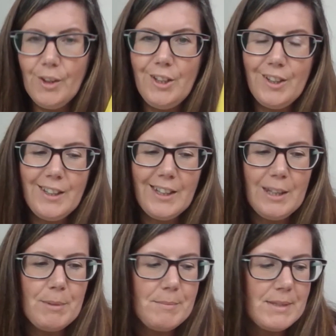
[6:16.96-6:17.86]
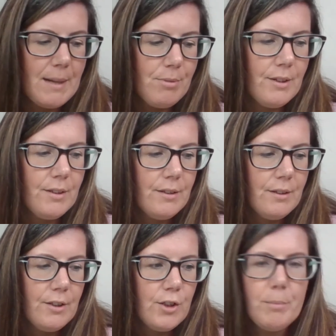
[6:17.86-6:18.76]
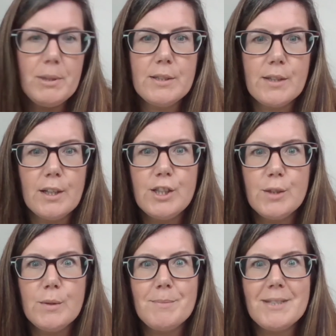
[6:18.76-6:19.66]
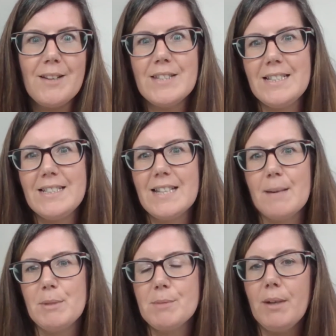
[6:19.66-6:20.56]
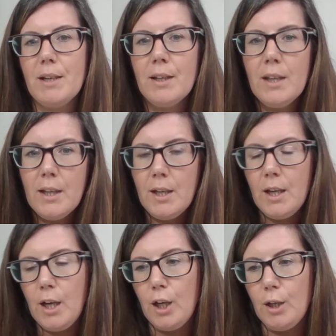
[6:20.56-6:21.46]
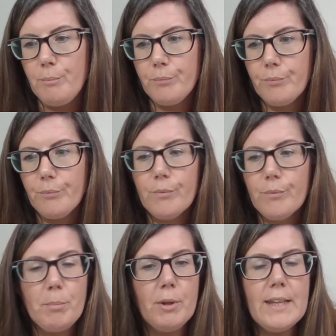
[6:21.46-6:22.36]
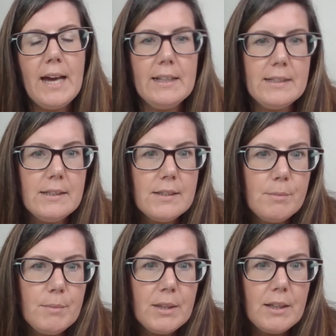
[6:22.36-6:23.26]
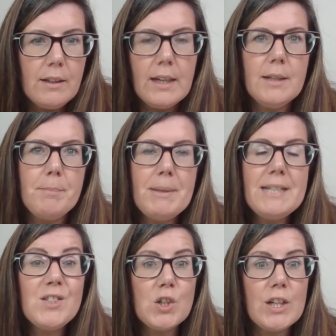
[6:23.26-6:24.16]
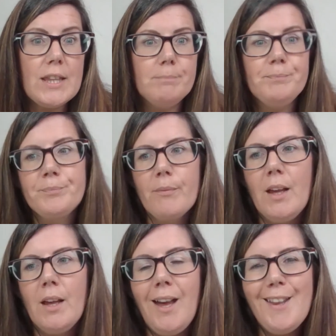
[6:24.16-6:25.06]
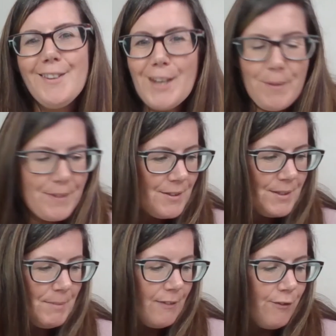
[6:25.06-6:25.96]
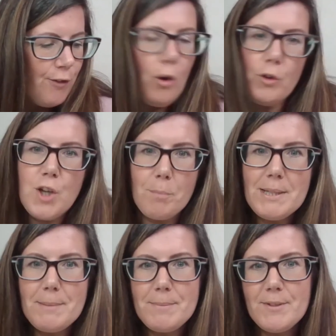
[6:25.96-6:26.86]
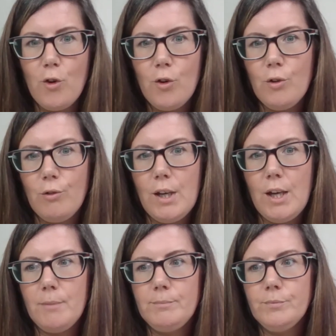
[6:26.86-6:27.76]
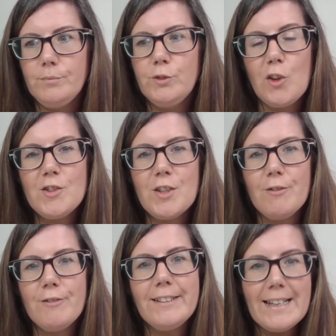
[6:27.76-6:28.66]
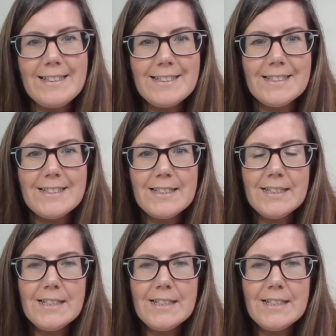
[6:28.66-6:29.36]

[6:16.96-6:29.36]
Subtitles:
You can keep them separate, and nobody's going to do themselves any damage by putting their hand into something and getting a pin stuck in them. So those are my 4 top tips for non-sewing related